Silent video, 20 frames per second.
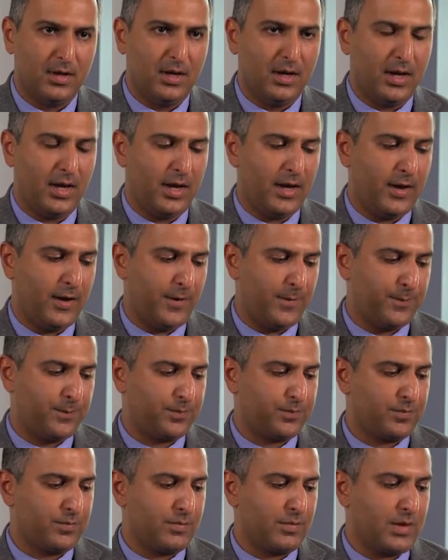Um,
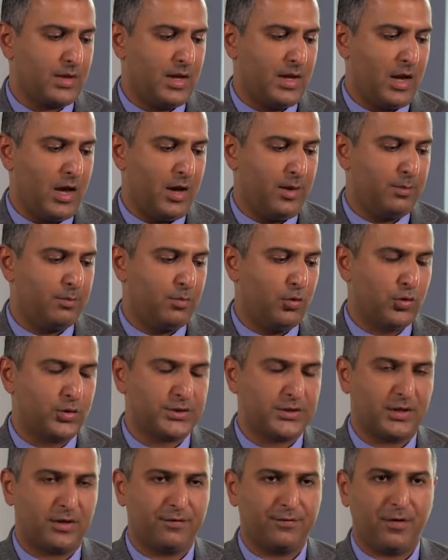I'm board
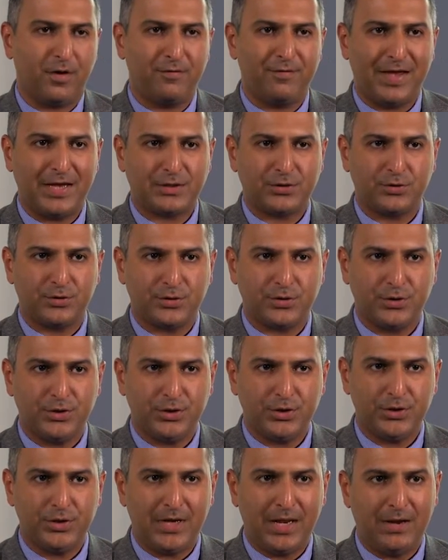certified vascular
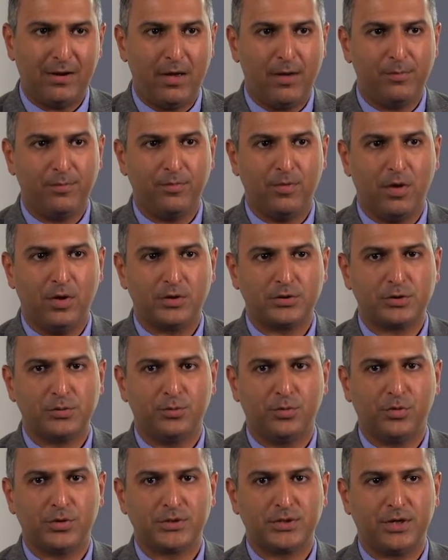surgeon and I'm also
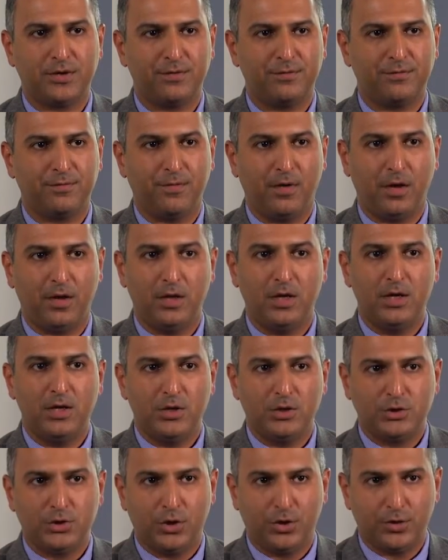board certified
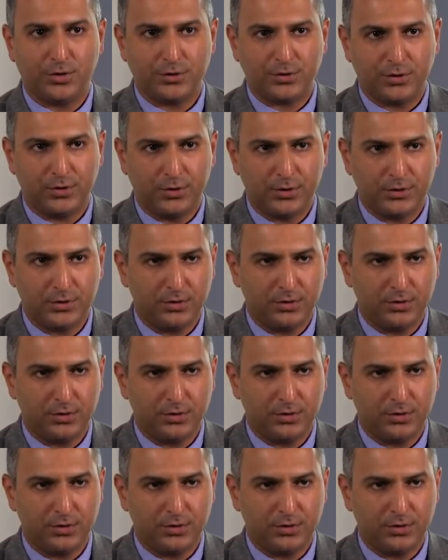general surgeon.